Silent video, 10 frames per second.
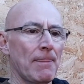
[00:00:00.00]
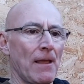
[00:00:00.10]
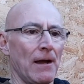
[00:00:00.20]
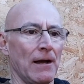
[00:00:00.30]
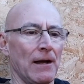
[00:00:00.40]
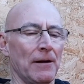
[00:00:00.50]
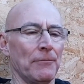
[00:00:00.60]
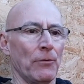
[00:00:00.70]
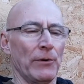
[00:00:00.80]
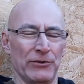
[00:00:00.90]

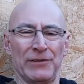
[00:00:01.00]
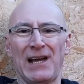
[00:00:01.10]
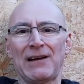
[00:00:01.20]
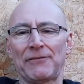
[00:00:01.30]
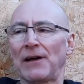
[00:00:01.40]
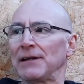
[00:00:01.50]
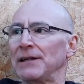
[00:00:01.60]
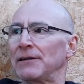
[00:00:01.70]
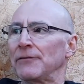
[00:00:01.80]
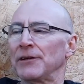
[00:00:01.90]
We don't have that
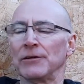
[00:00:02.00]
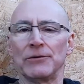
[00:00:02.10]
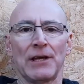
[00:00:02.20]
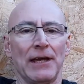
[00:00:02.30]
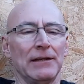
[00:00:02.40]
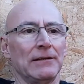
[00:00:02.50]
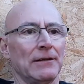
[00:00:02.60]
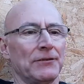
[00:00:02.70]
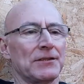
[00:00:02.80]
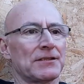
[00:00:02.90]
here in the UK
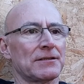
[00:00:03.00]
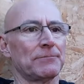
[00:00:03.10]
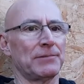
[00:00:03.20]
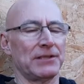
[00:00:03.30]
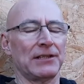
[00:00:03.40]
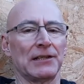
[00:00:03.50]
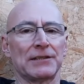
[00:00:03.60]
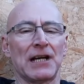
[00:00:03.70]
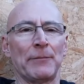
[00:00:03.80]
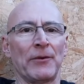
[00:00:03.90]
at this particular
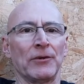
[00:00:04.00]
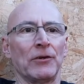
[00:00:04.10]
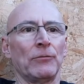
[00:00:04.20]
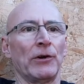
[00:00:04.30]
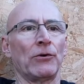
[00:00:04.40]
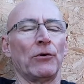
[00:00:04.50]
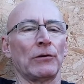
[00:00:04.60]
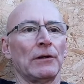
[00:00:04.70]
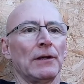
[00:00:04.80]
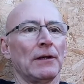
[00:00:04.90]
time of the year. We're
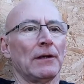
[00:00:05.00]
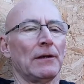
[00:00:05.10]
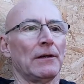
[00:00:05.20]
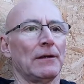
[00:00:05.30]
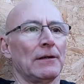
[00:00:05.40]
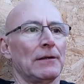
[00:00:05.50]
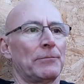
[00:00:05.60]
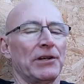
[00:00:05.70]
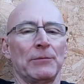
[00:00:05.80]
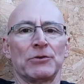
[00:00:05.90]
all
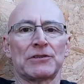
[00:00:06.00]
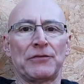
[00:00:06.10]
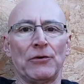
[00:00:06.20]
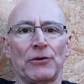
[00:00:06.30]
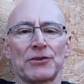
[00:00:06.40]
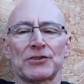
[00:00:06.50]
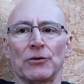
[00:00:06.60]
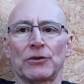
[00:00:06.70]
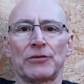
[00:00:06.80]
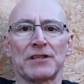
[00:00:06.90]
pretty much focused
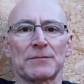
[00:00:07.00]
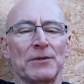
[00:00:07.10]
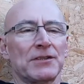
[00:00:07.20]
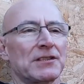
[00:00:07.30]
on Christmas.